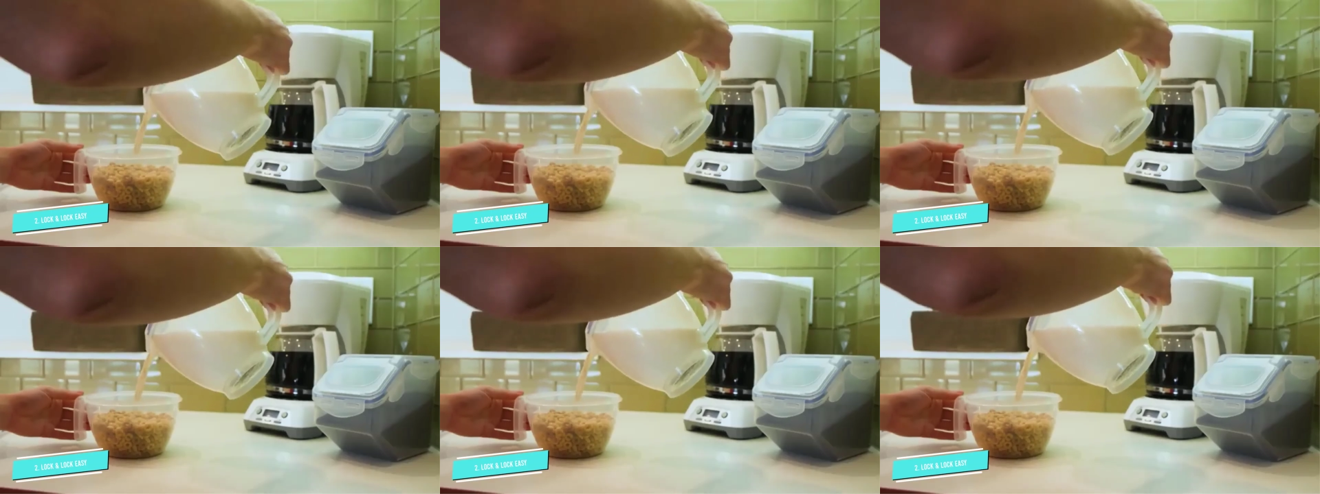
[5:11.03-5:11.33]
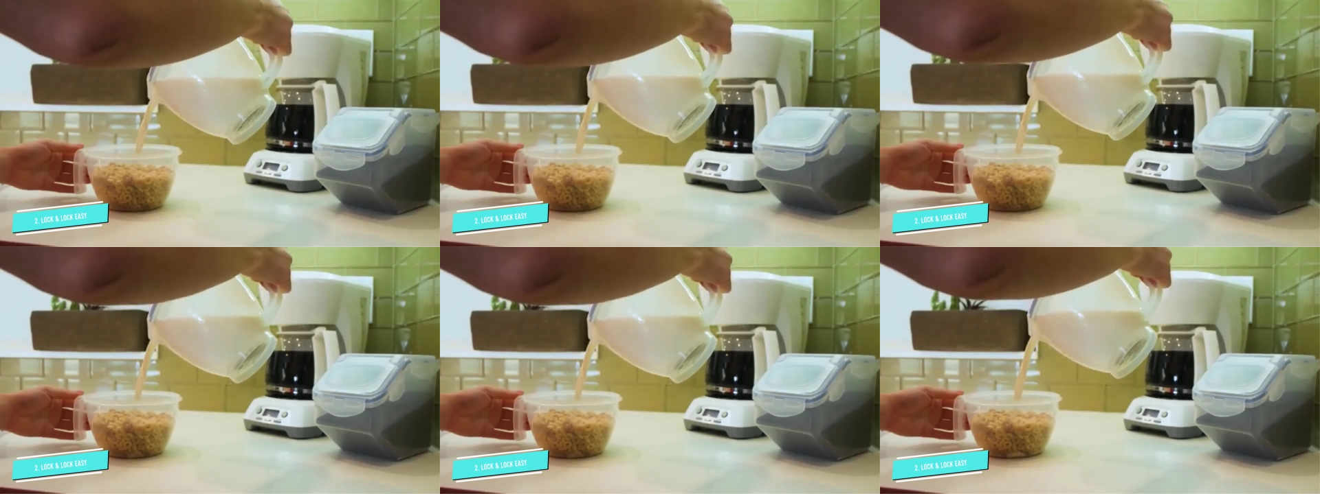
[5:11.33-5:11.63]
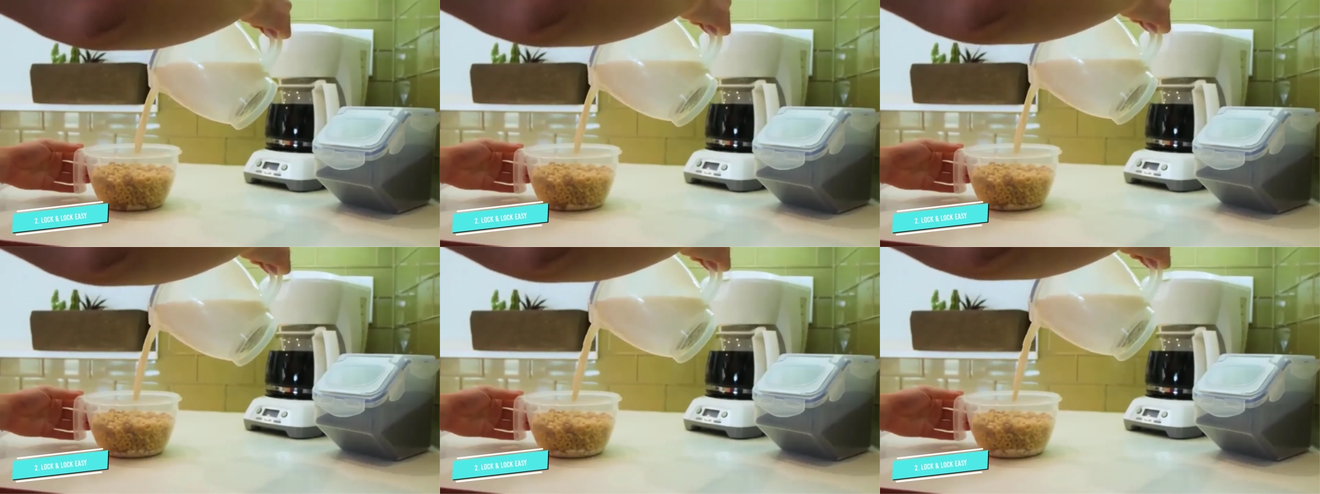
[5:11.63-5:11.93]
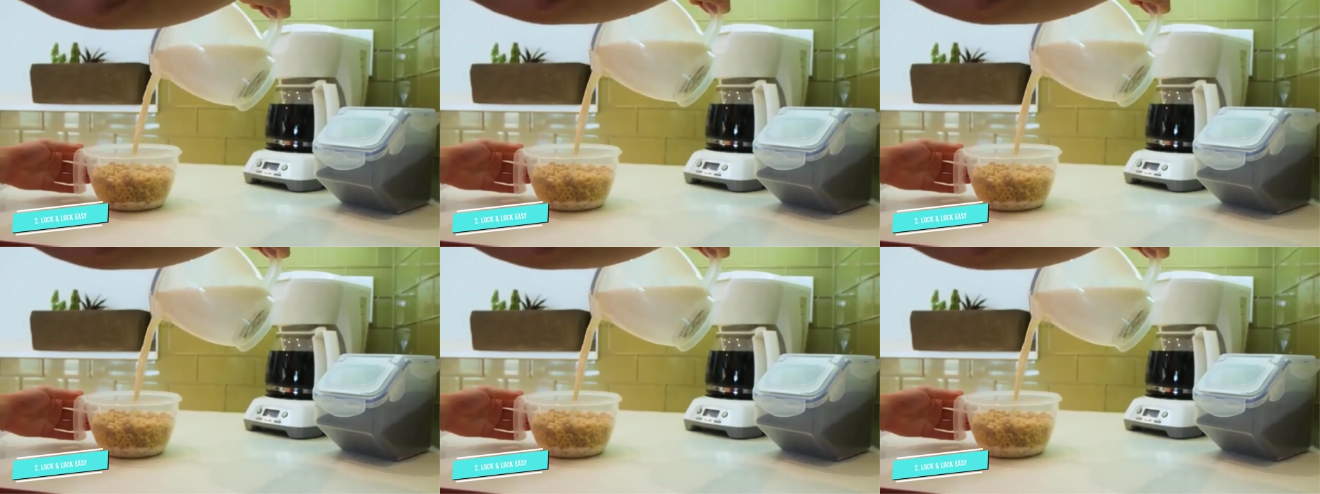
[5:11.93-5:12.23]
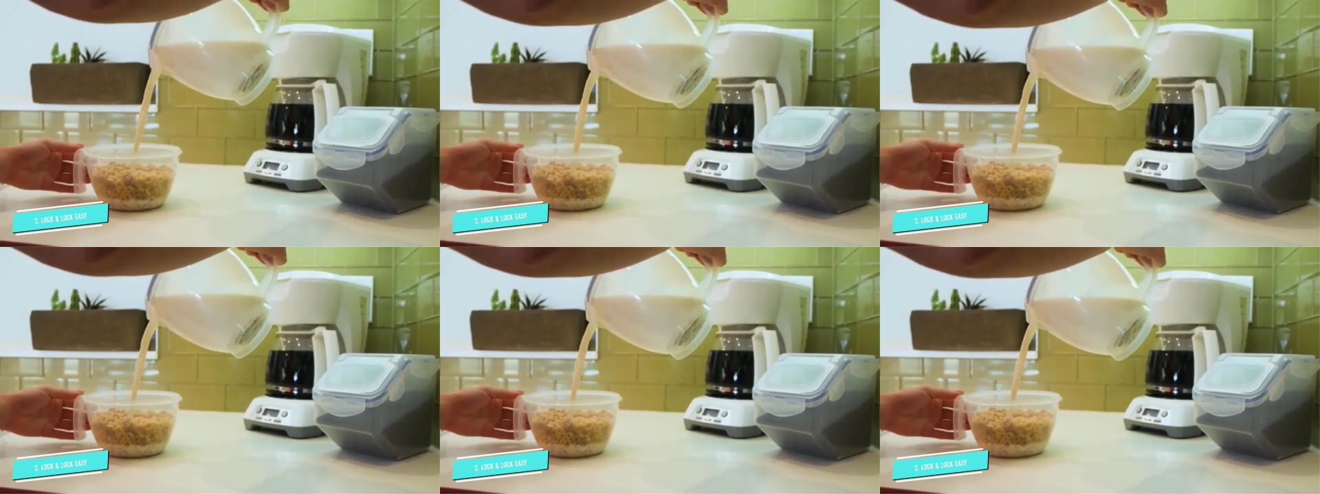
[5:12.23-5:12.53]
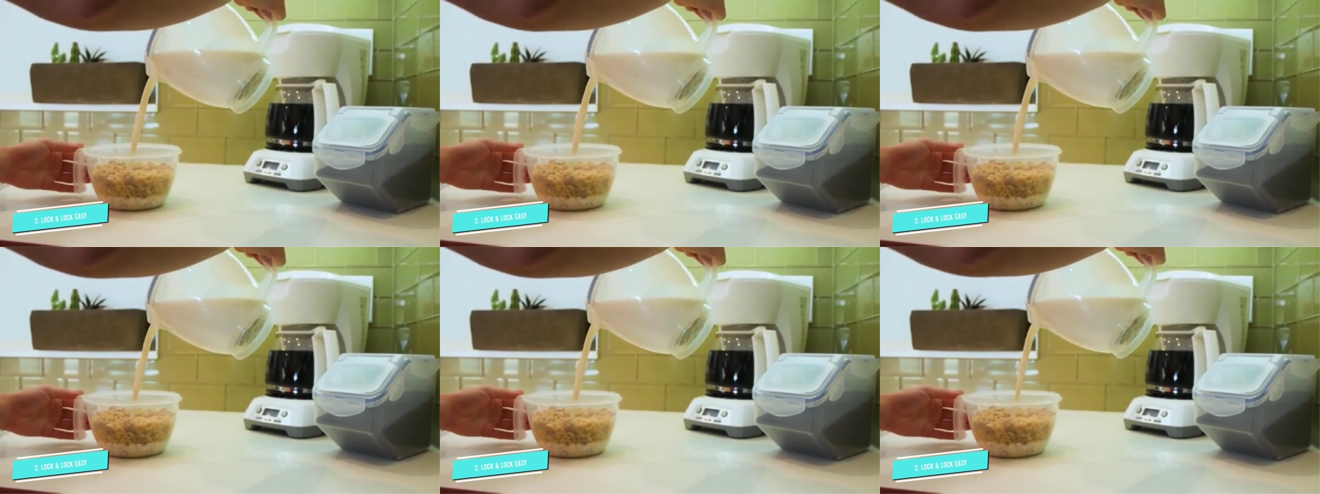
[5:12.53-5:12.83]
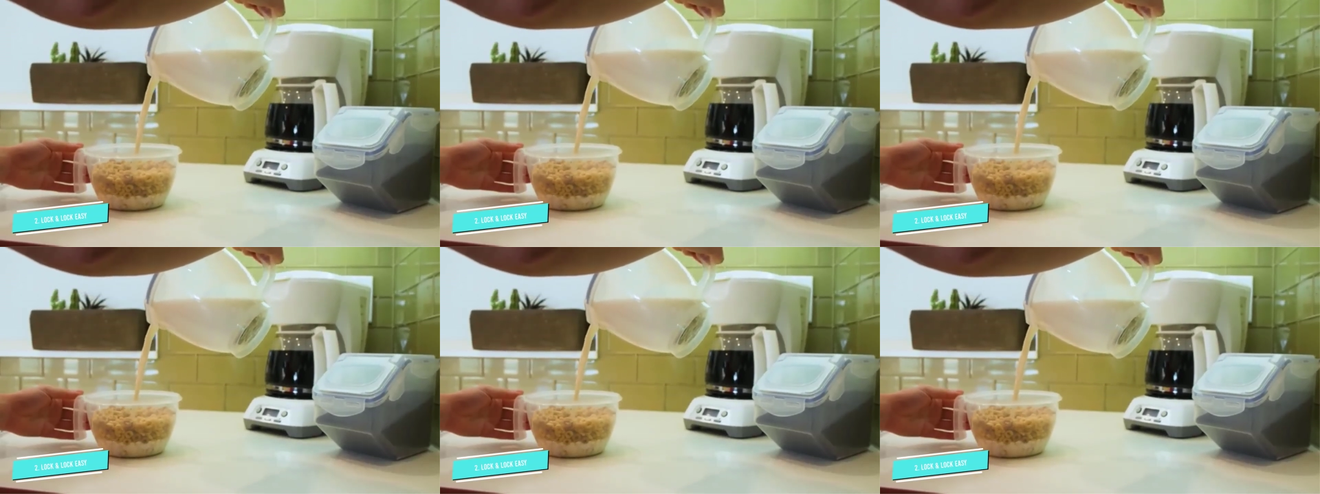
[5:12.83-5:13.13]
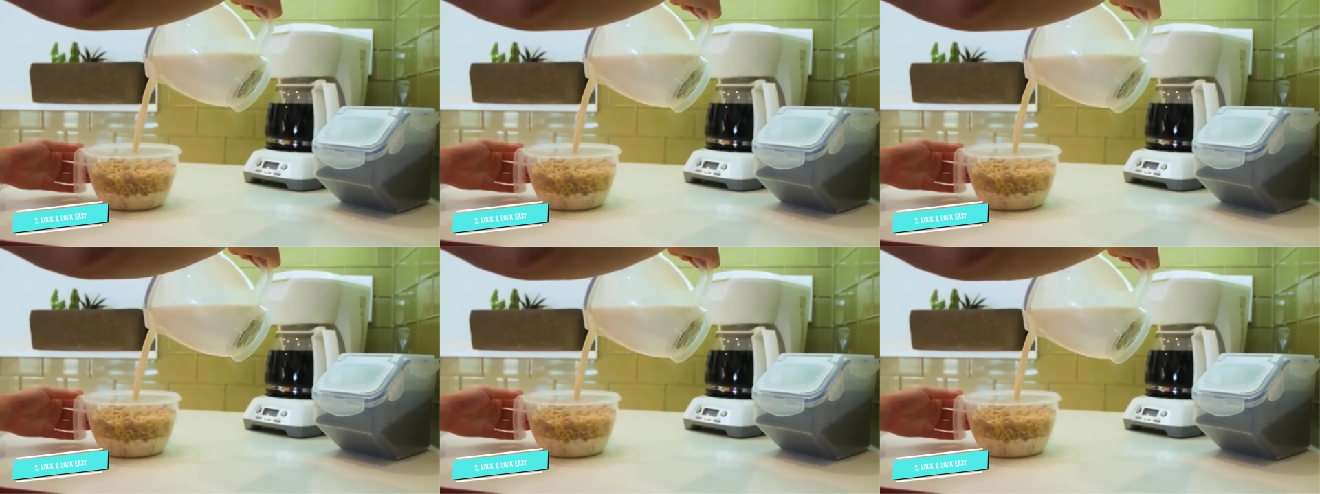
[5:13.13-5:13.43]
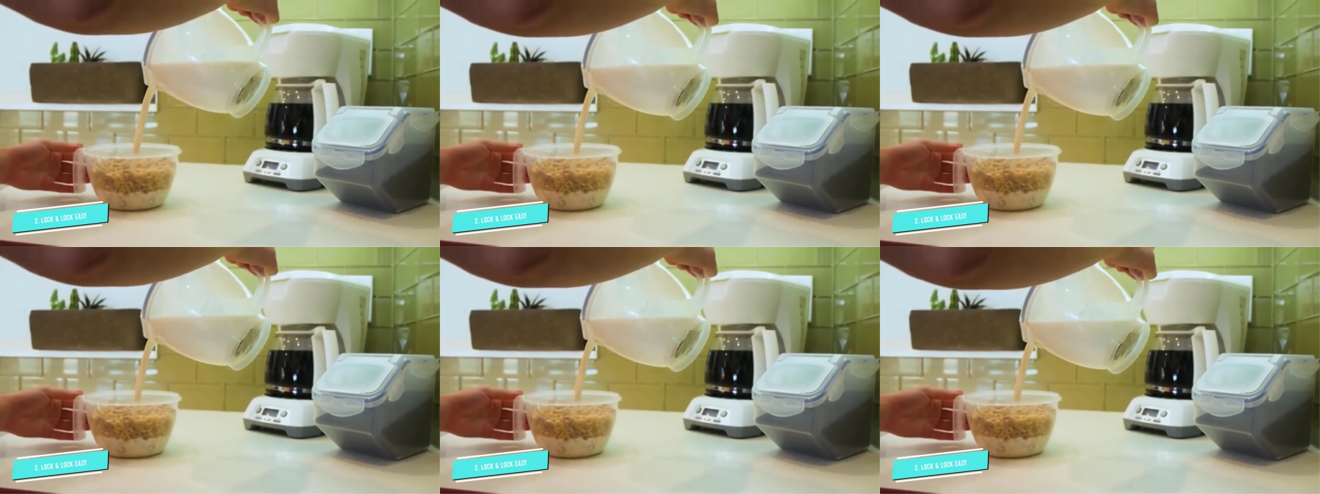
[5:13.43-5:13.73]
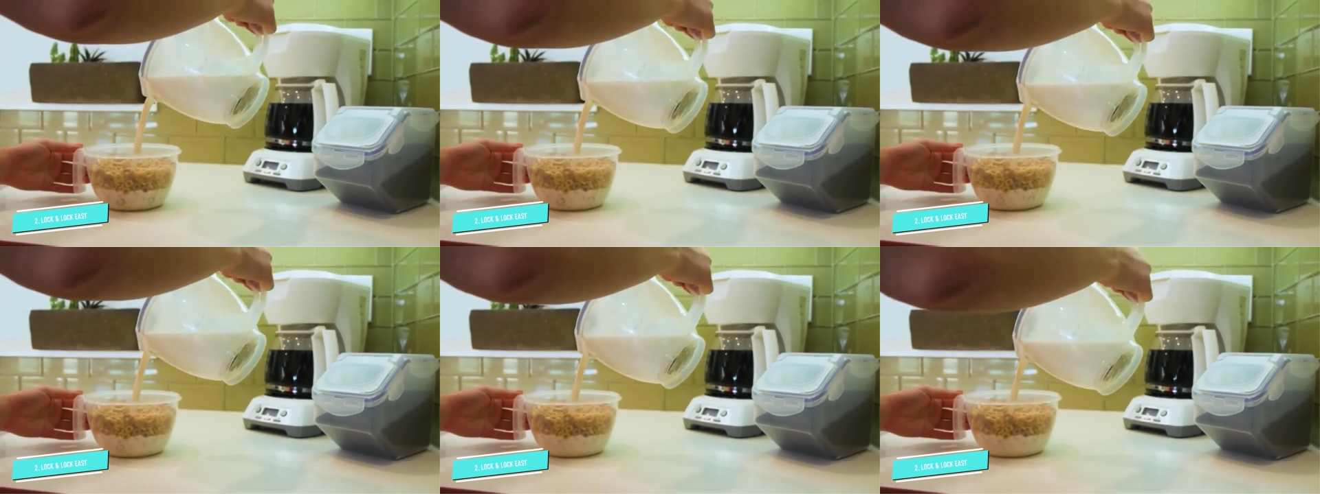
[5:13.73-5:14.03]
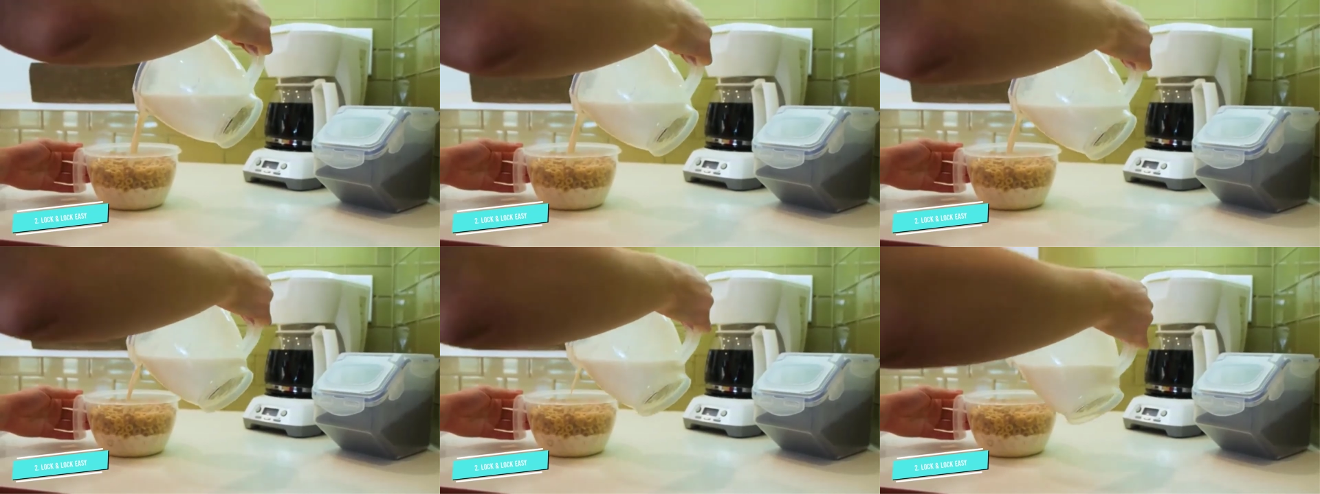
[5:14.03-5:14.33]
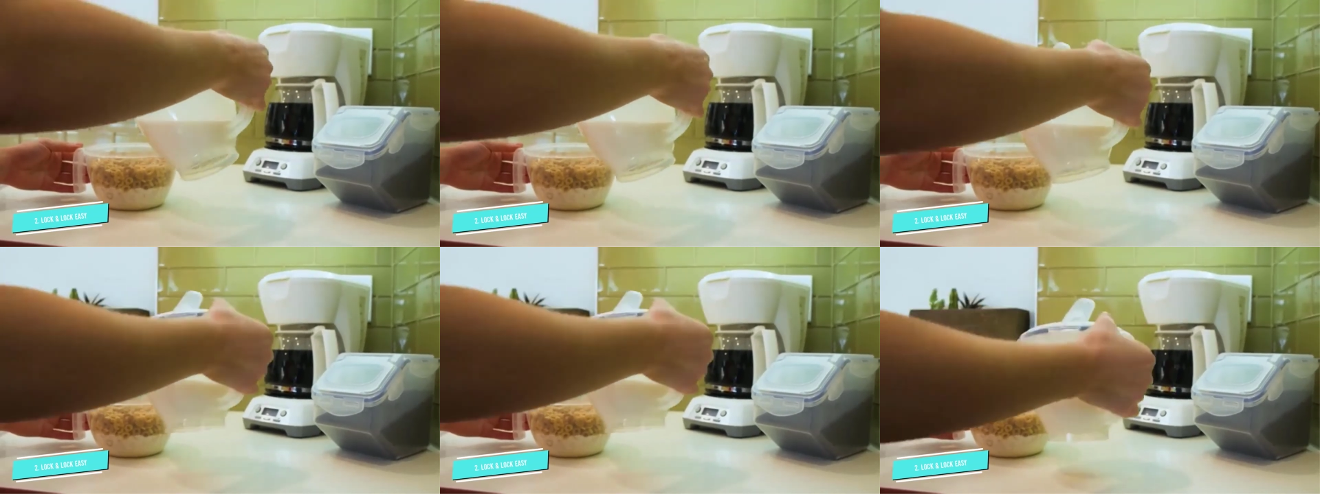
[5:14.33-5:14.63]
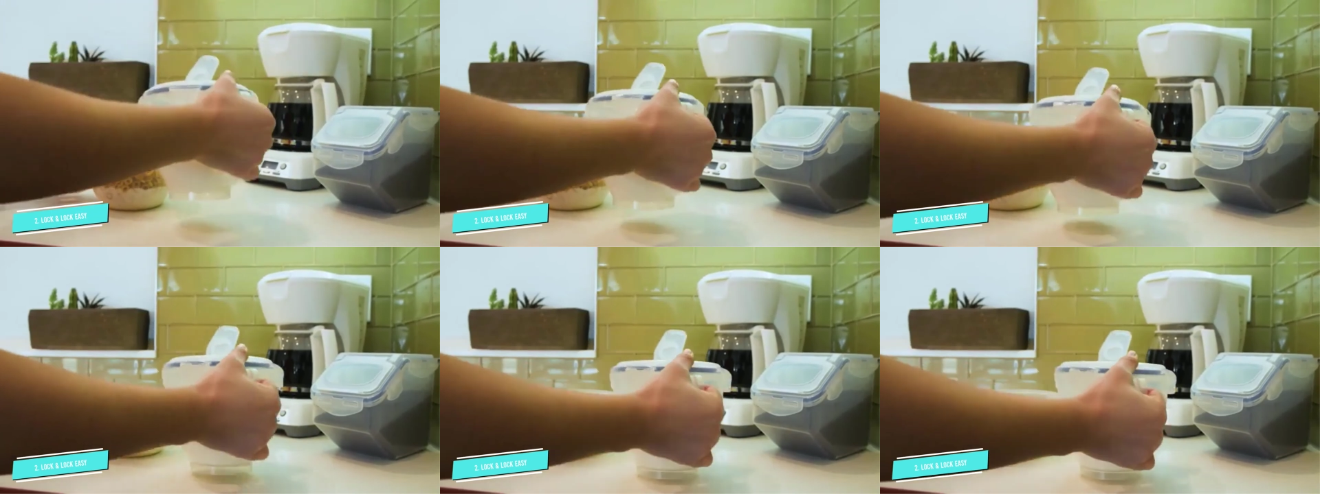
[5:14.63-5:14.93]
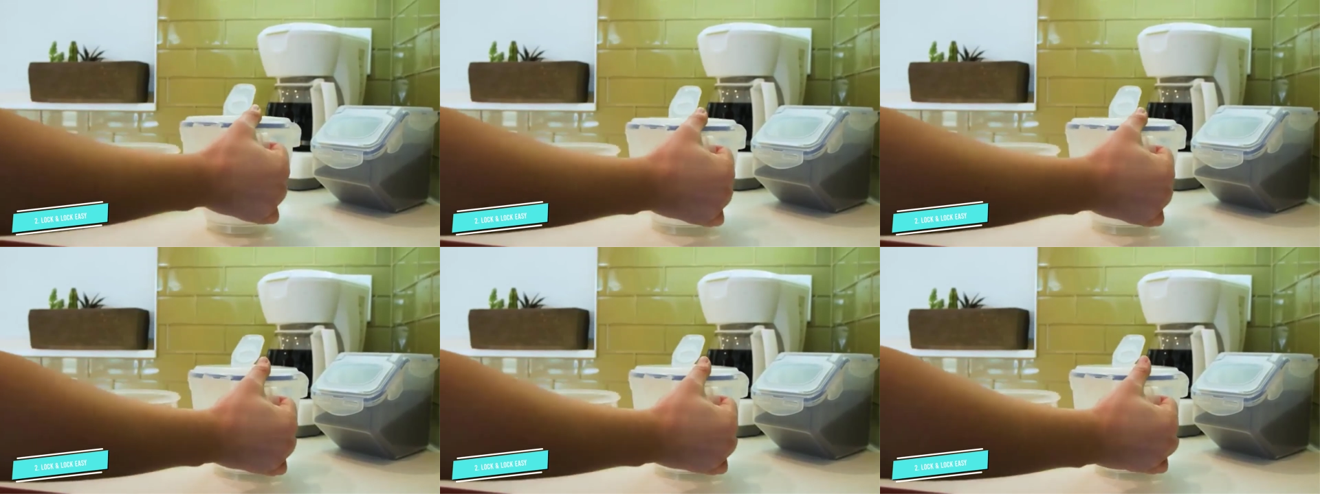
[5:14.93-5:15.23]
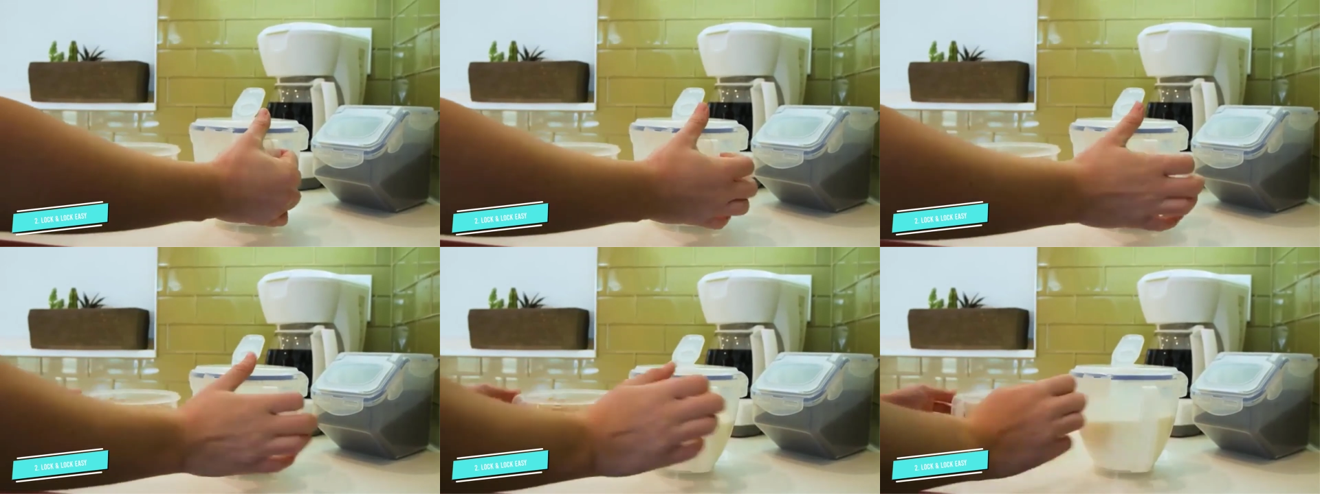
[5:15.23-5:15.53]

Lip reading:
(no speaker visible)